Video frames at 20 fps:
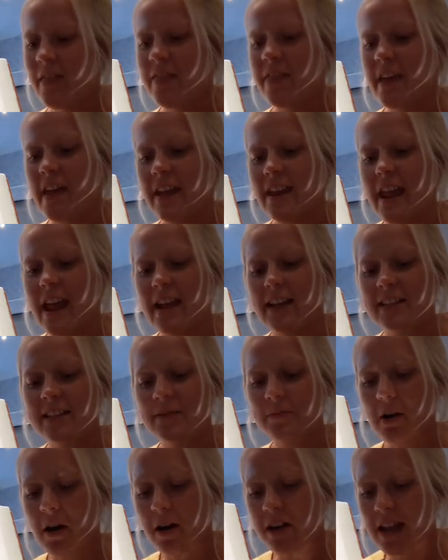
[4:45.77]
the
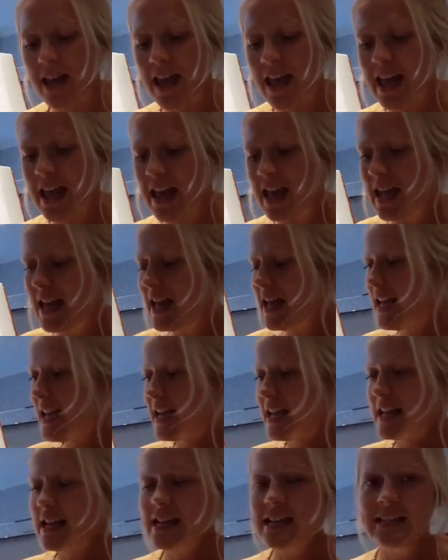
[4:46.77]
next one
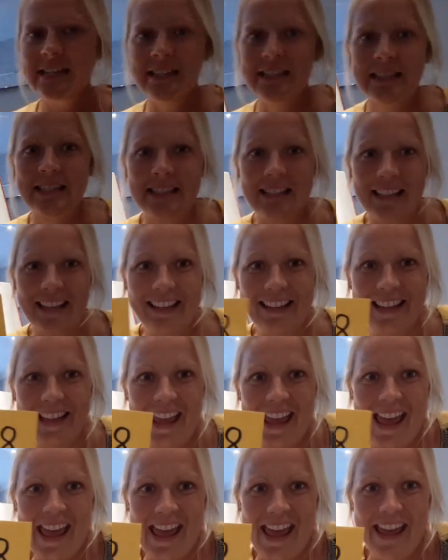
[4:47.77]
is
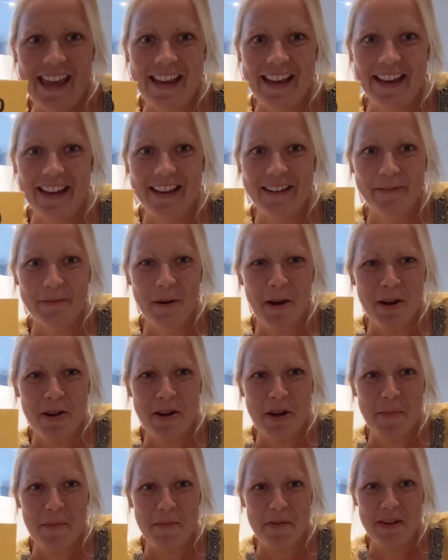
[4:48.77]
here.
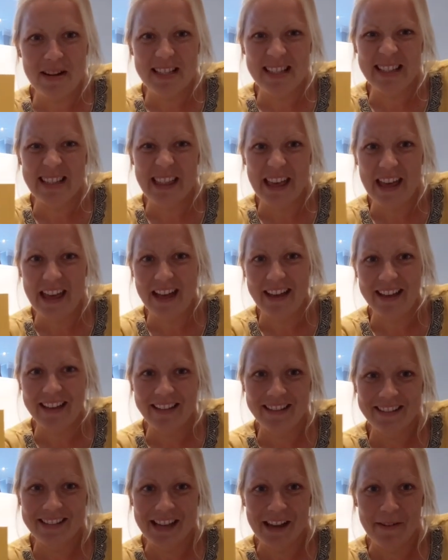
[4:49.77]
What number is that?
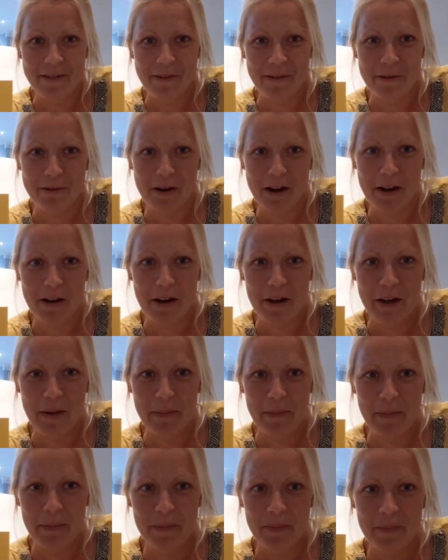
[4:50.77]
Tell your
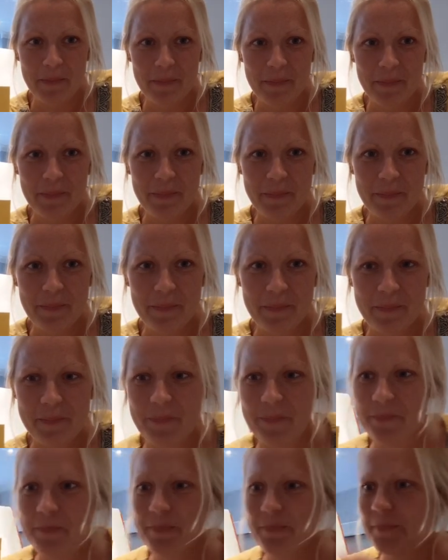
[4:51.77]
grown-up.
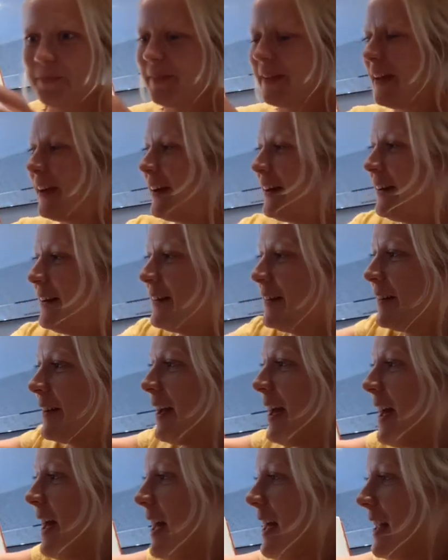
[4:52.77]

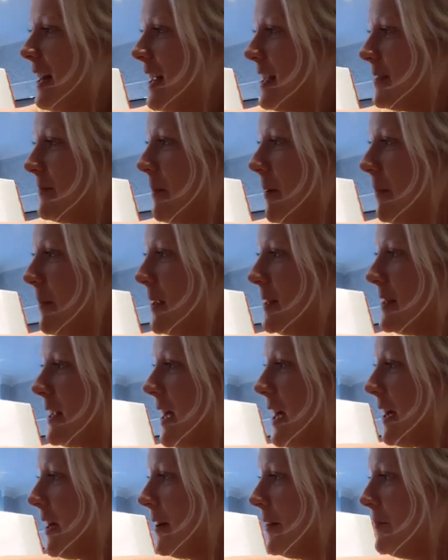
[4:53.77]
Okay, let's pop it
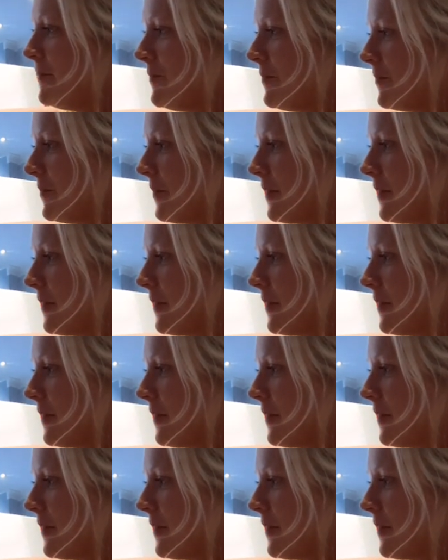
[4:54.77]
down.